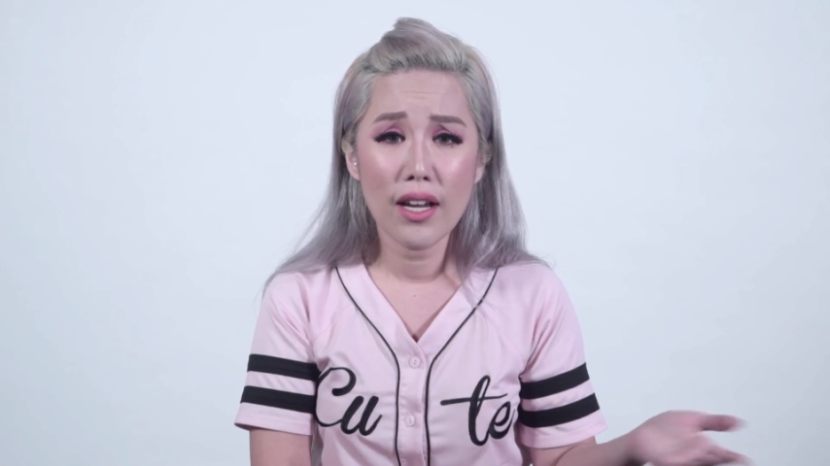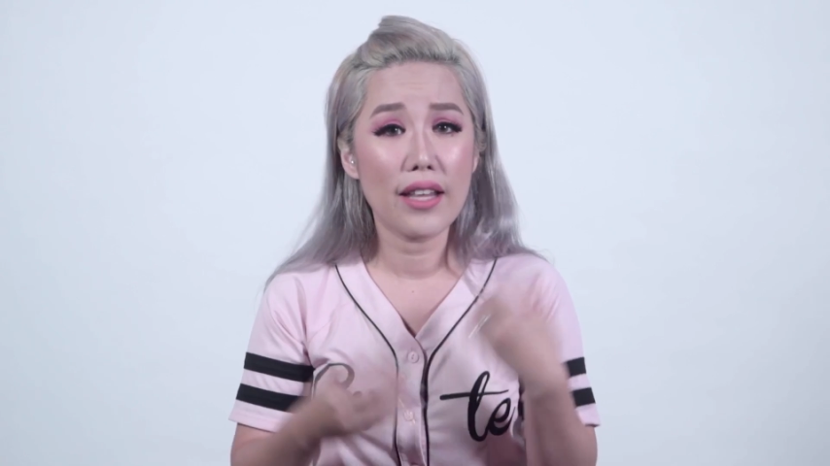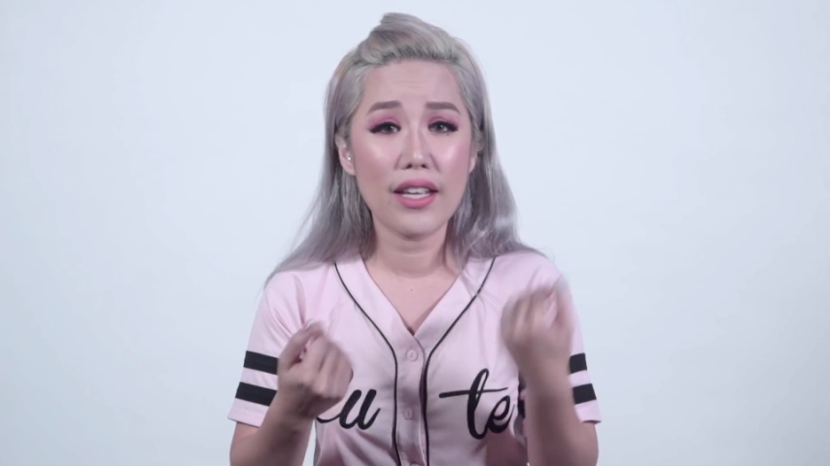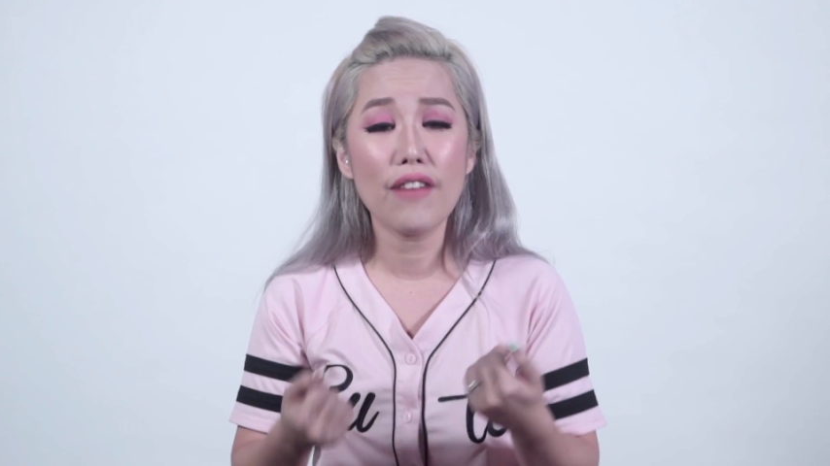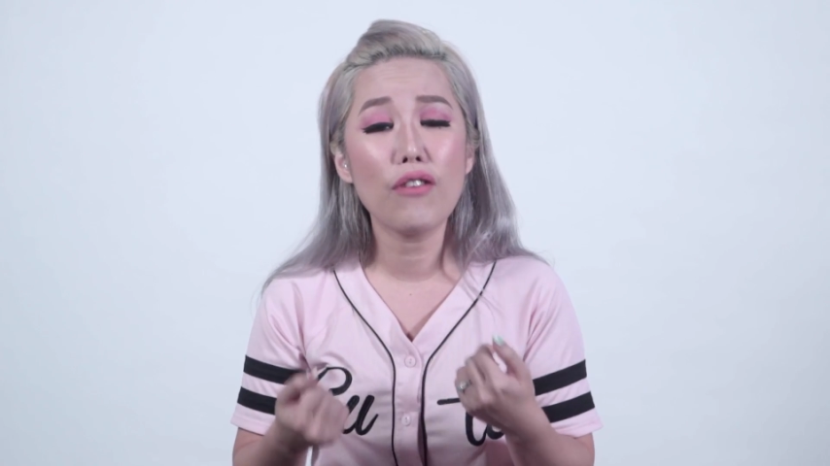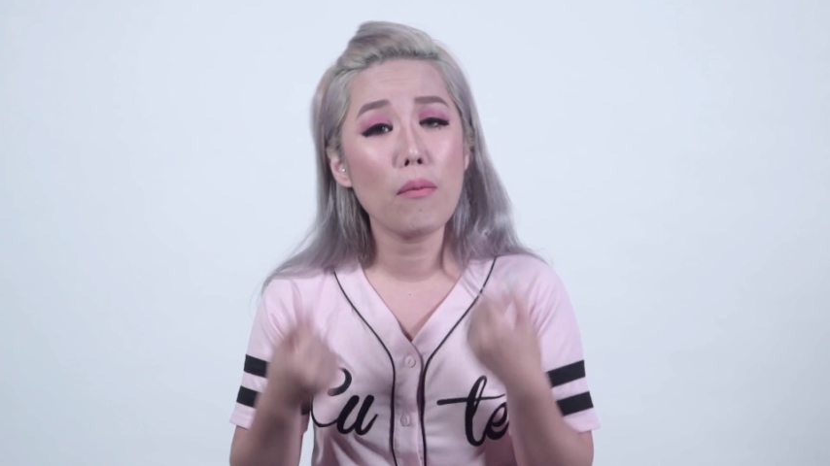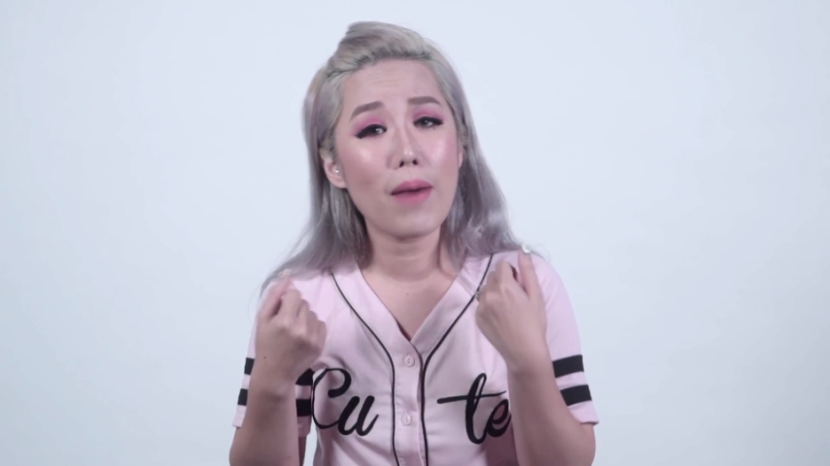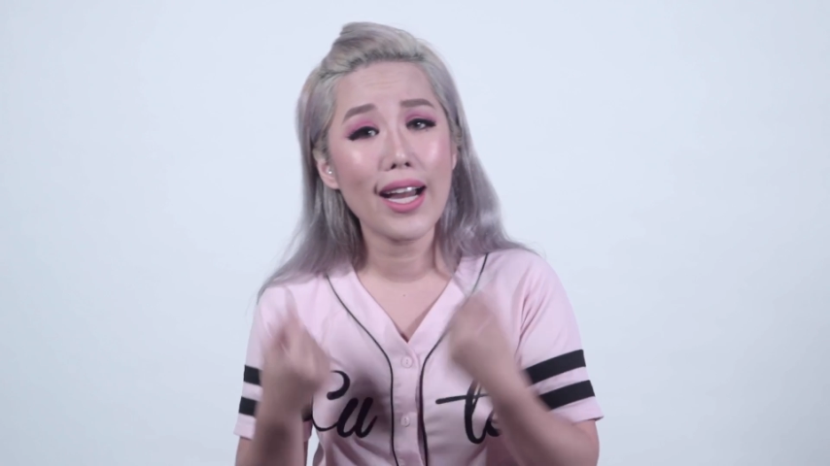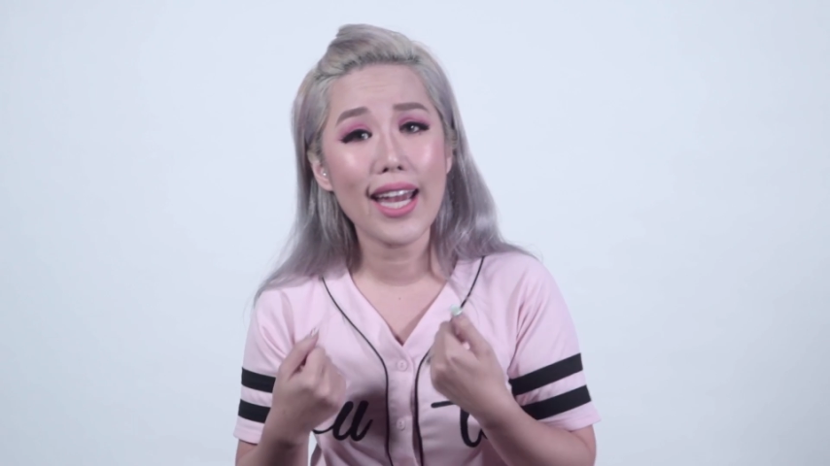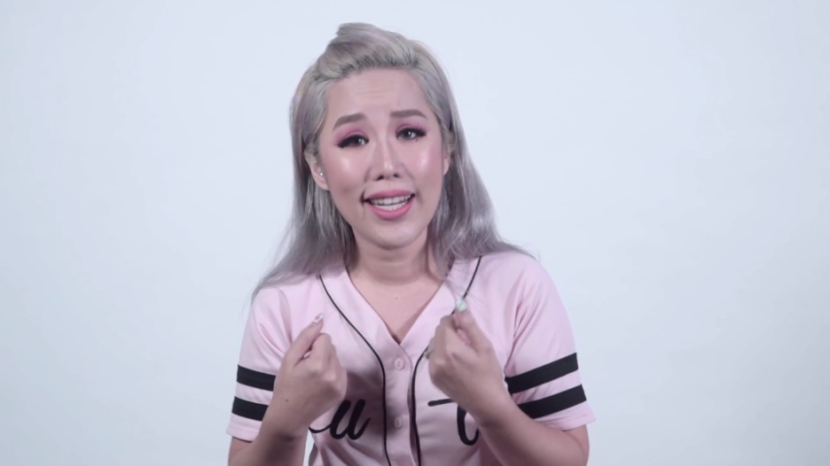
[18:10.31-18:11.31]
and therefore
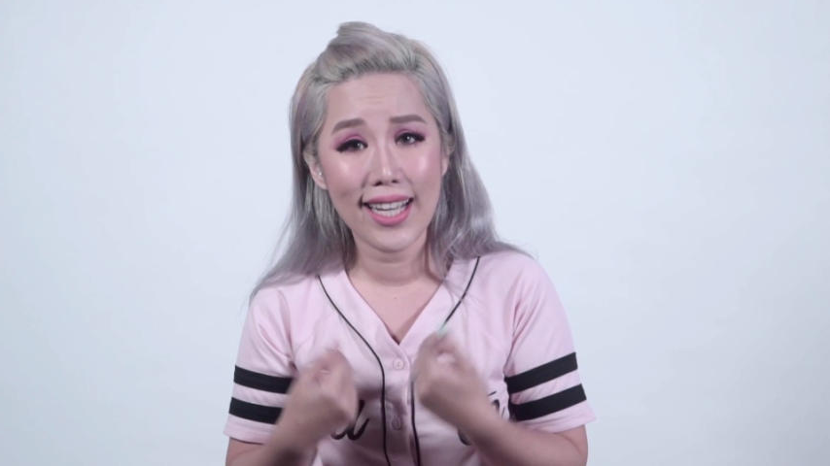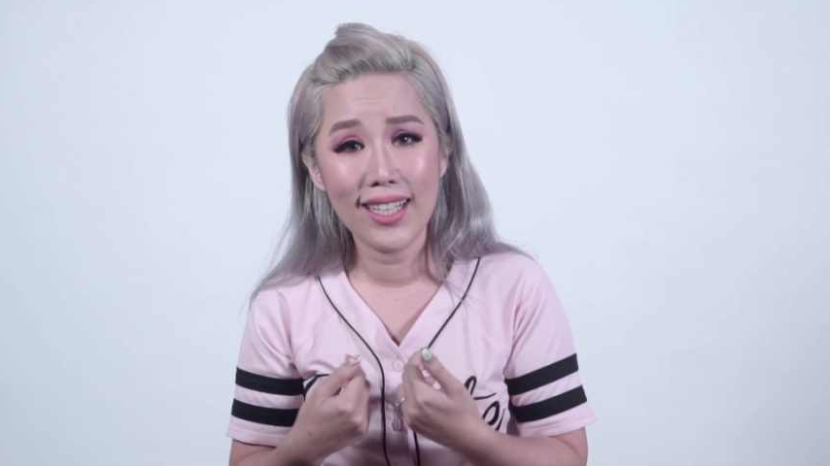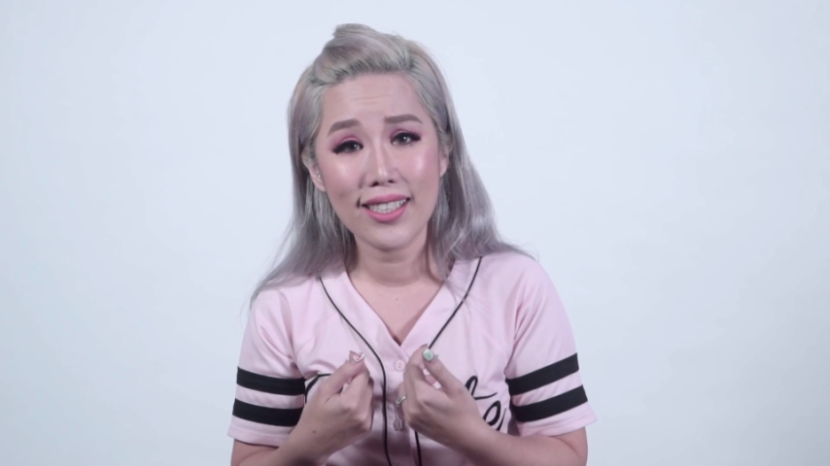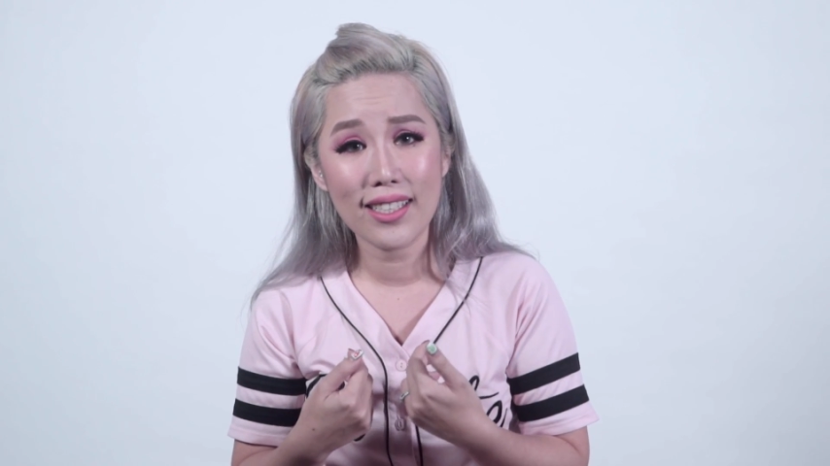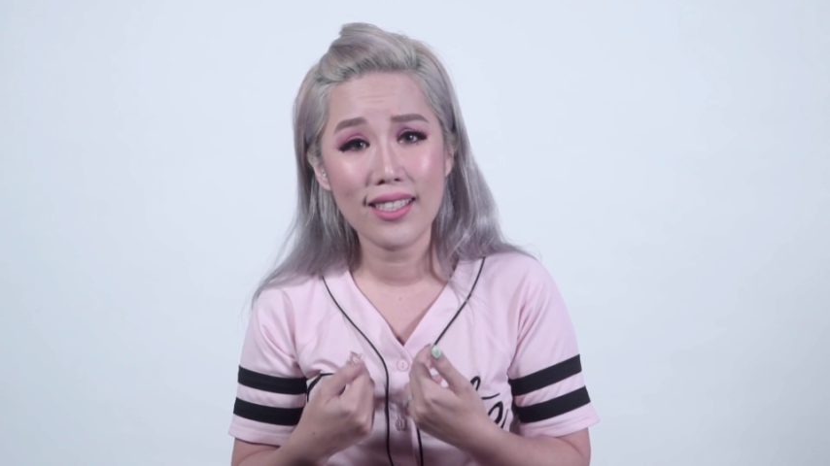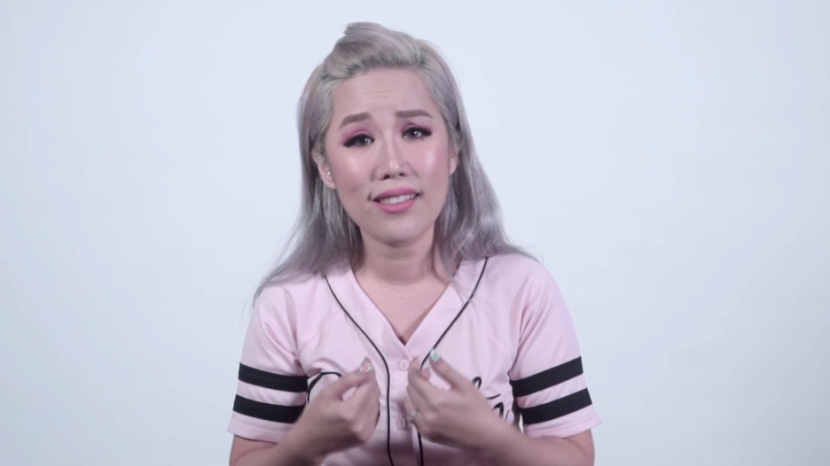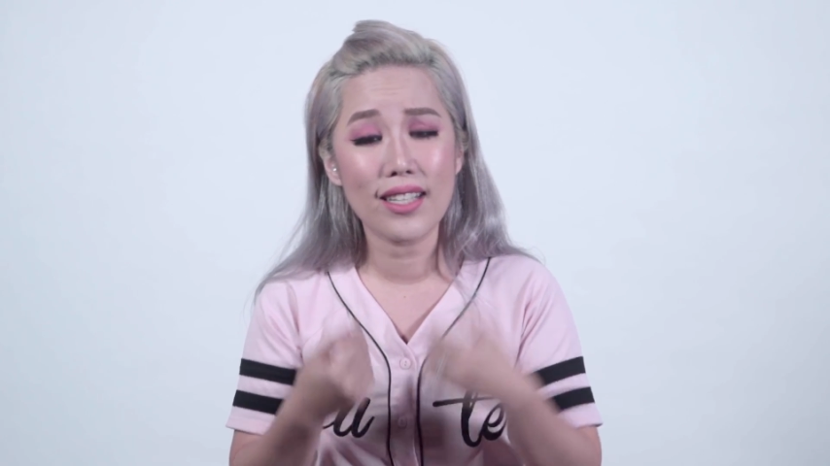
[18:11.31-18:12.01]
my analysis